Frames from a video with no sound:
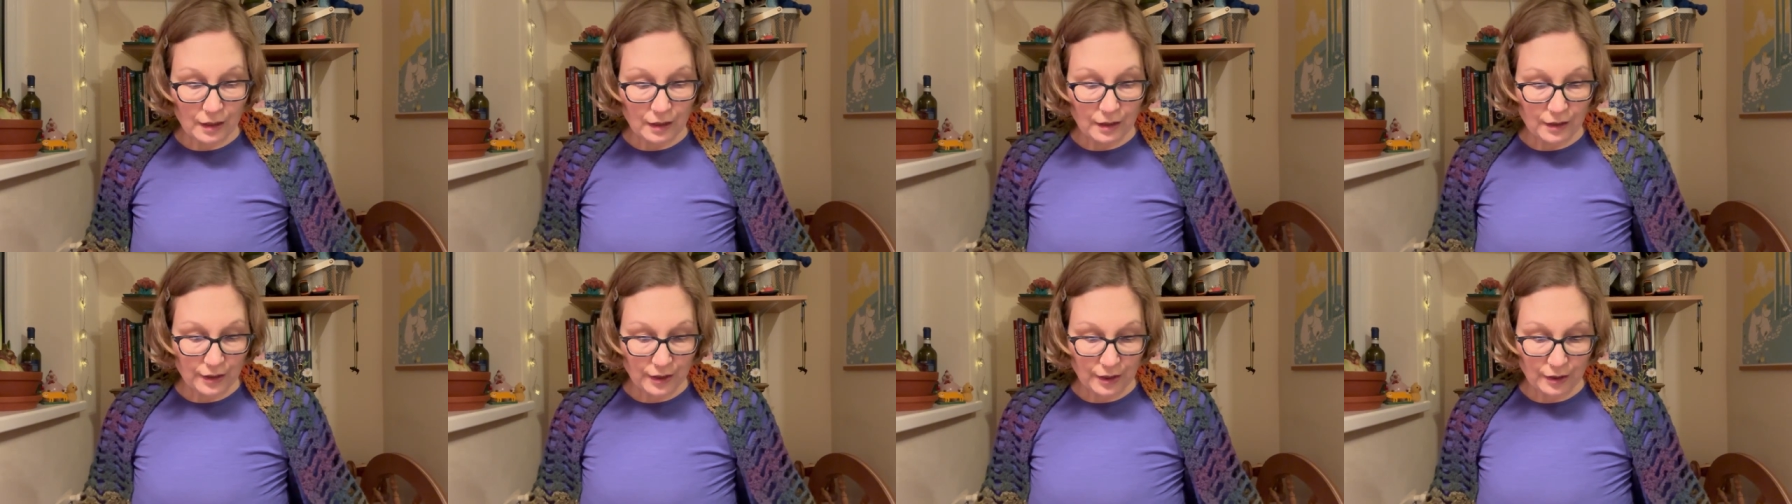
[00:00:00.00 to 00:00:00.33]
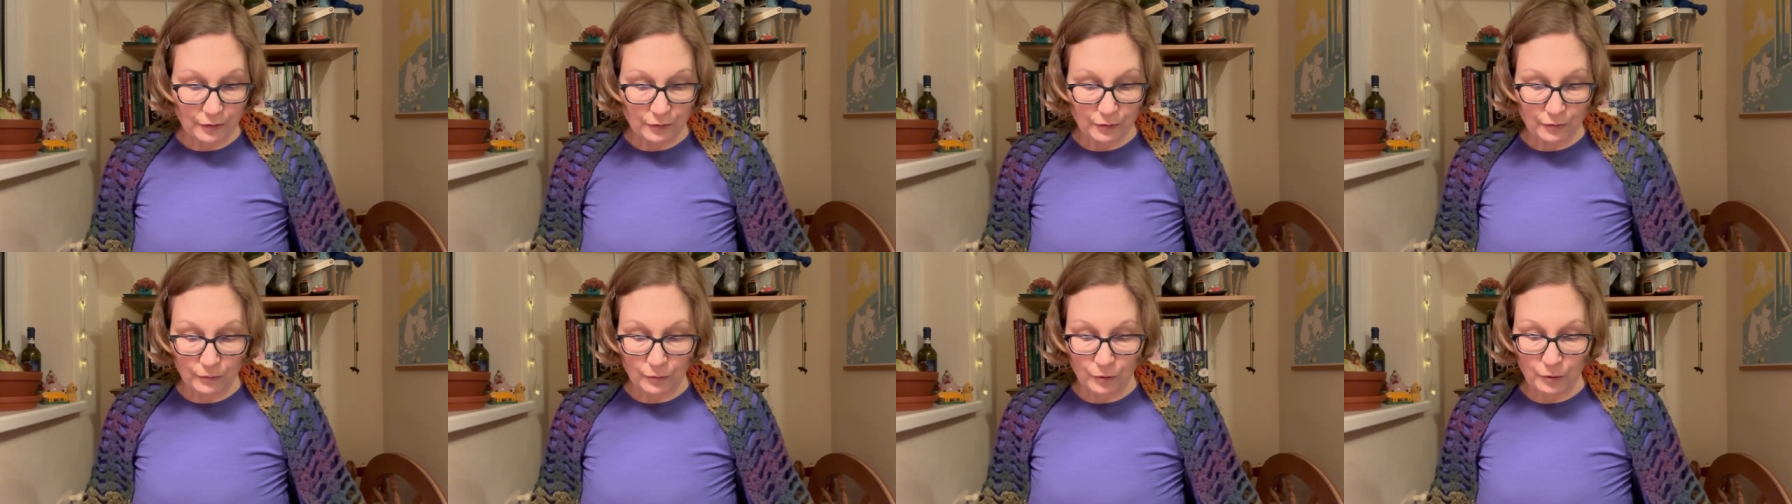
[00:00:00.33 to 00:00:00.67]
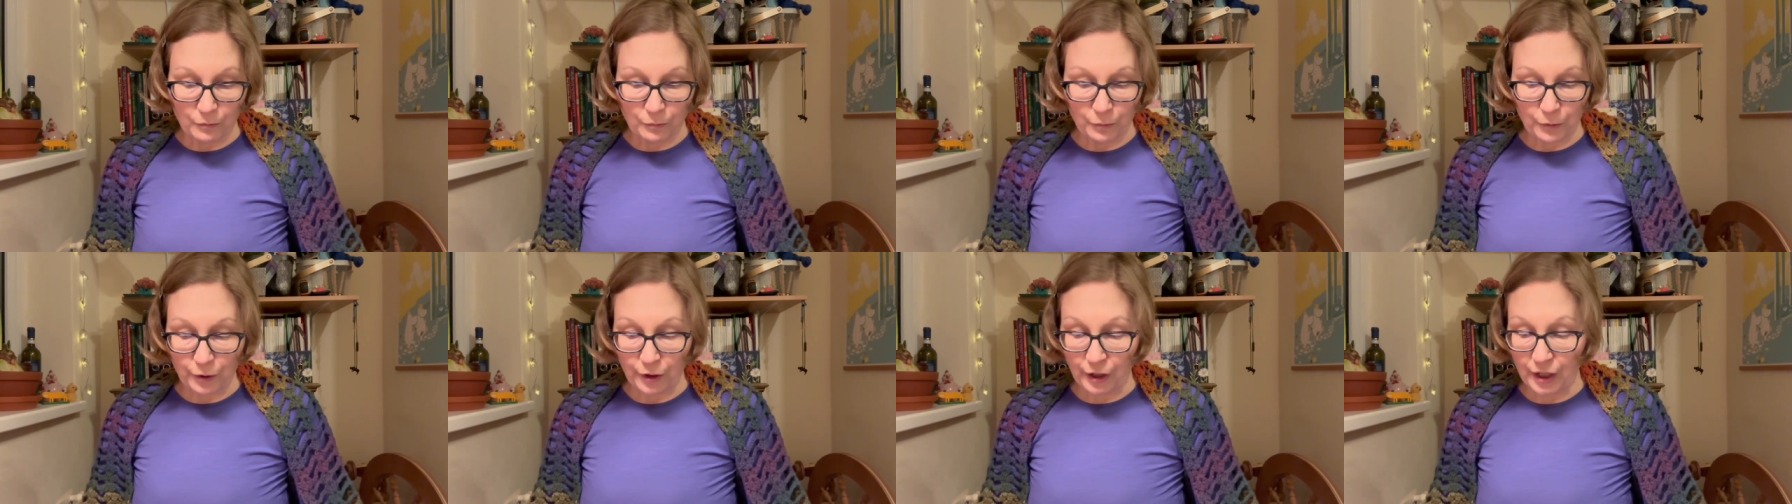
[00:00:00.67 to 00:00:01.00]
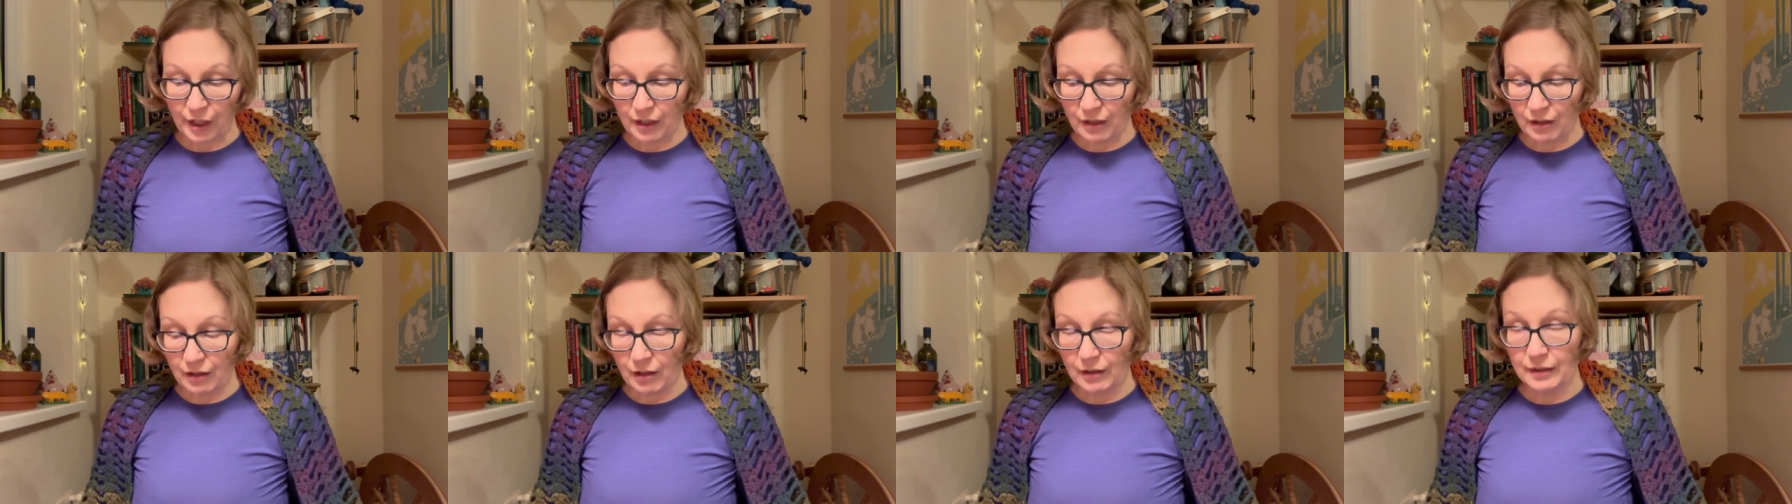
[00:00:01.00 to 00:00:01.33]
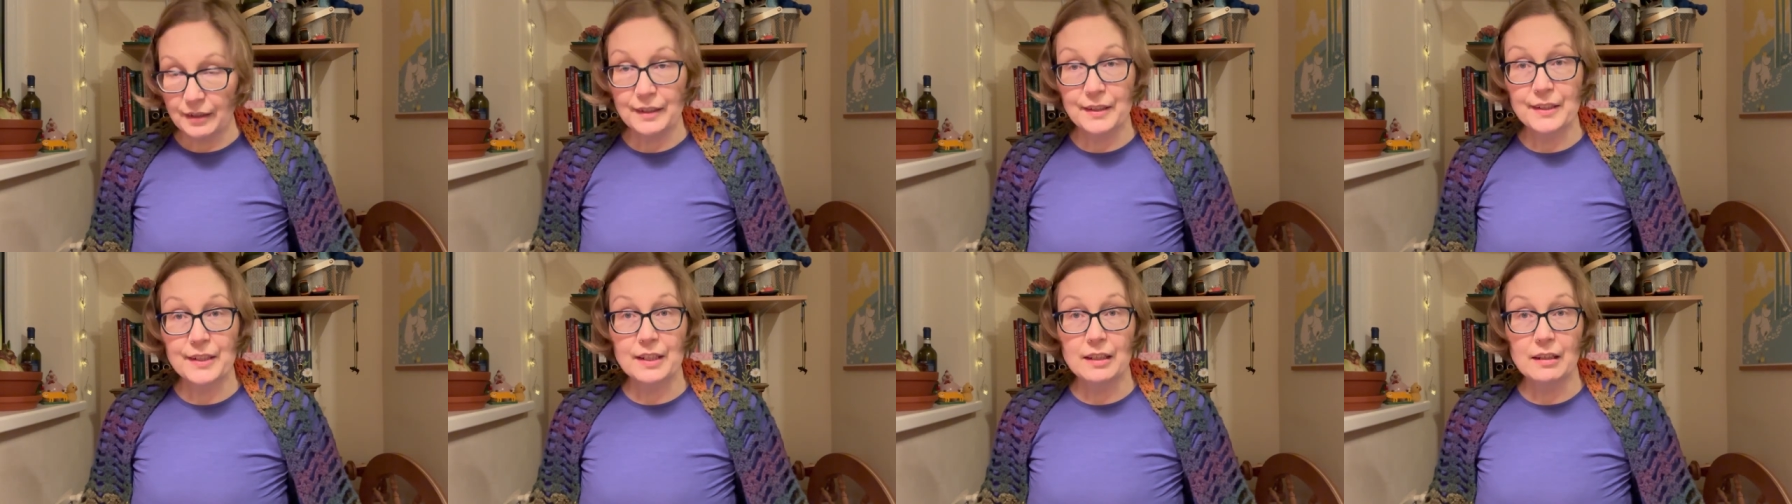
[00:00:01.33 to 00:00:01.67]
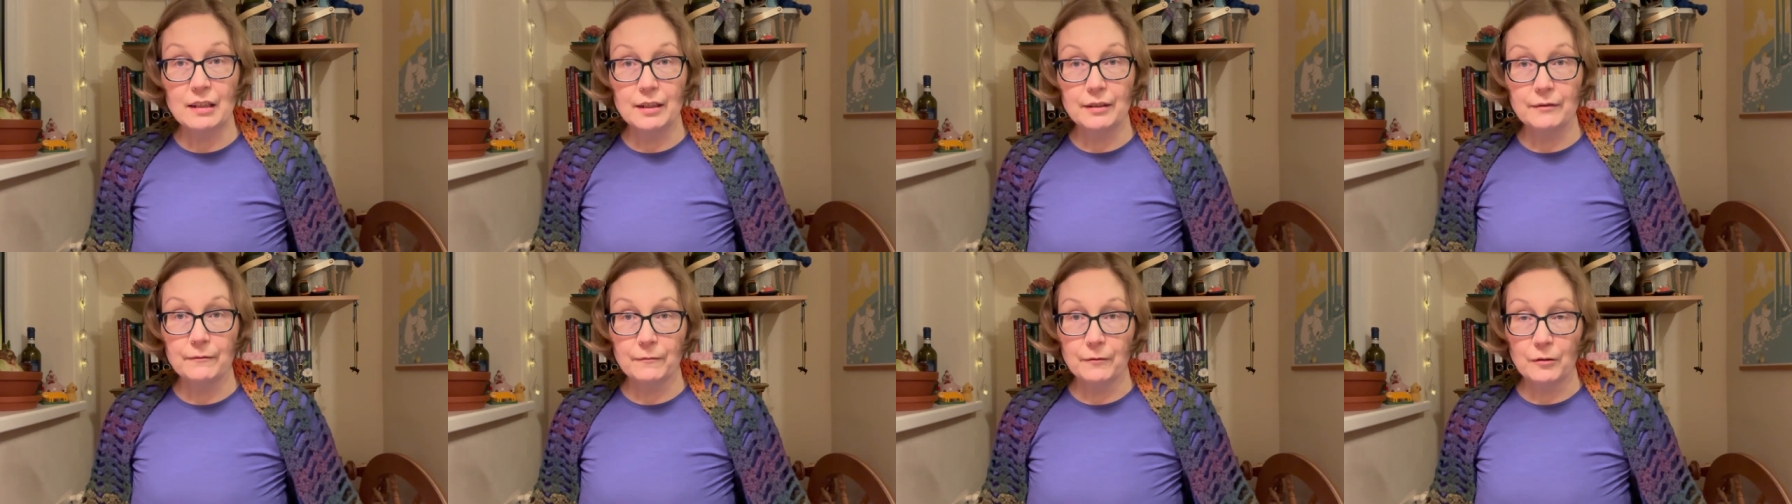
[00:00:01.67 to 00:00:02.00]
so where he got this
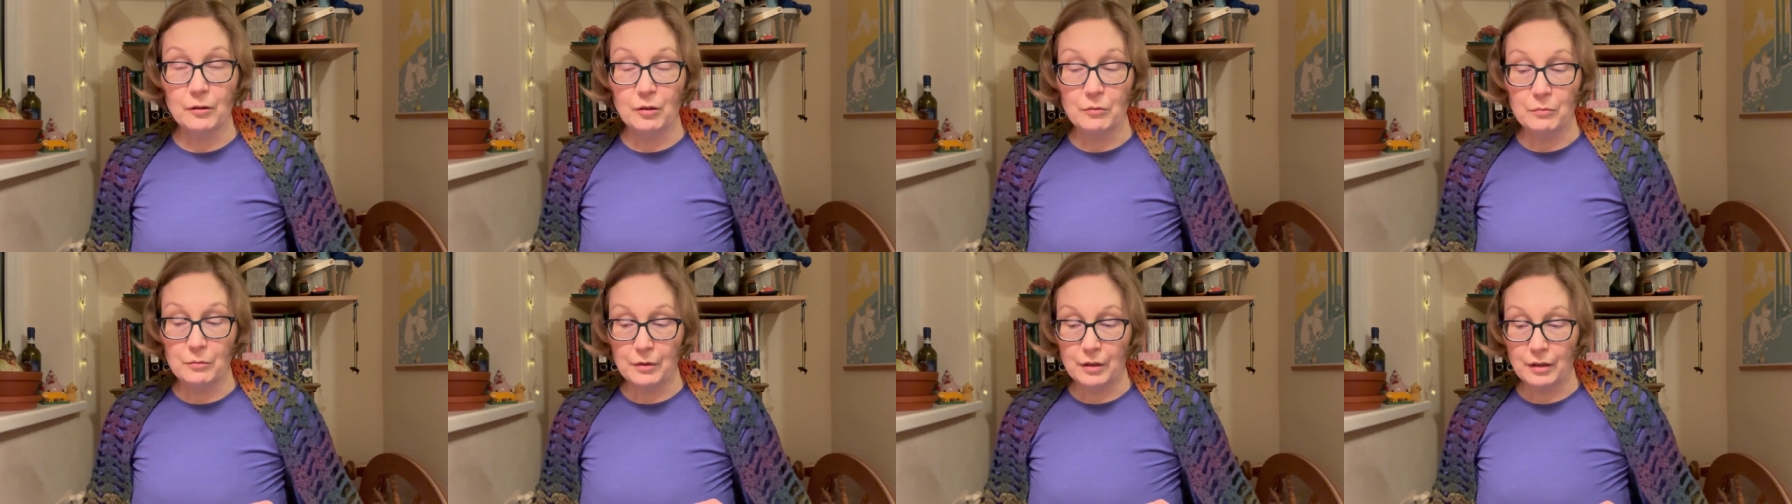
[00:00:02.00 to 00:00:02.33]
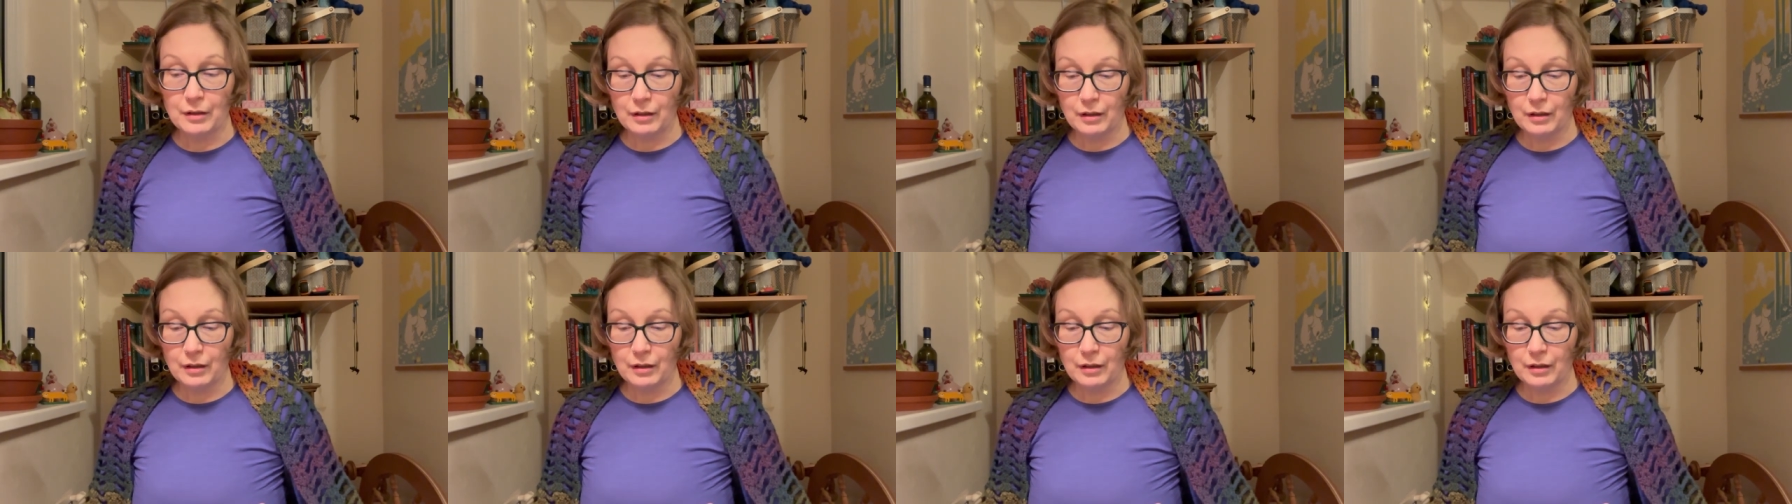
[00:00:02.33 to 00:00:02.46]
light from,